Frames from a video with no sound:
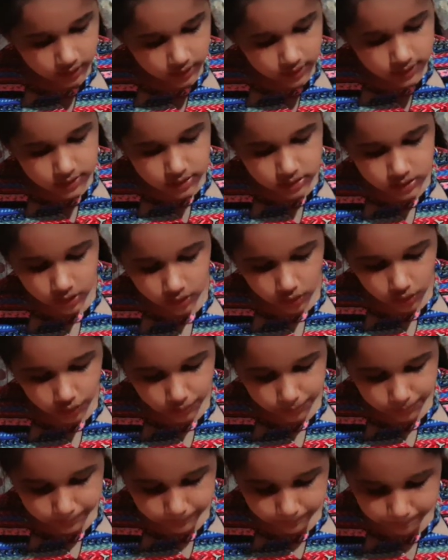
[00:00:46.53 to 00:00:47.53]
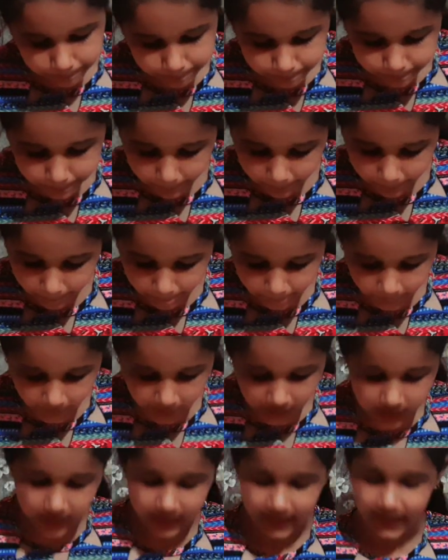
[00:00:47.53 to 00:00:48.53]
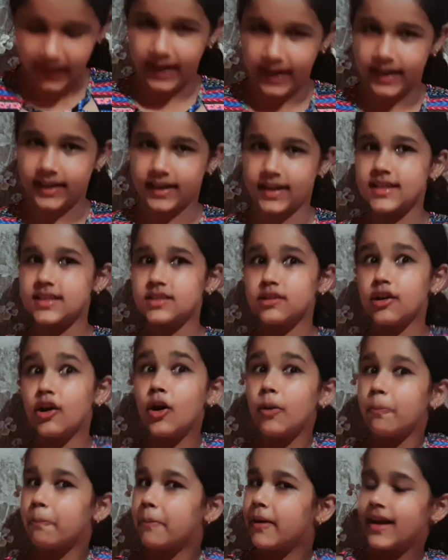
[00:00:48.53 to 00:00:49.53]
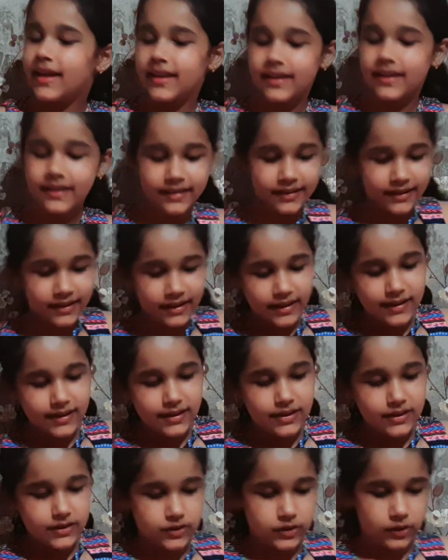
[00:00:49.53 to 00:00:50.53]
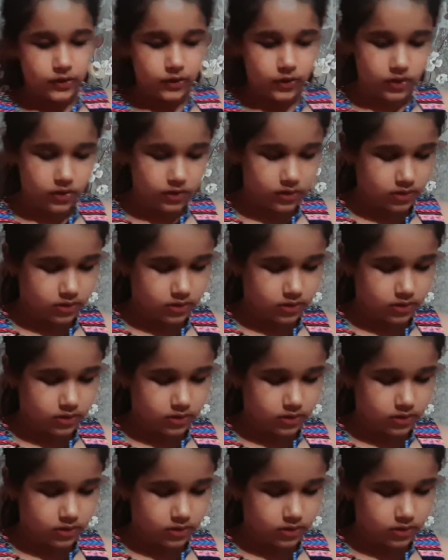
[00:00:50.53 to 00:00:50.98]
So let us open. So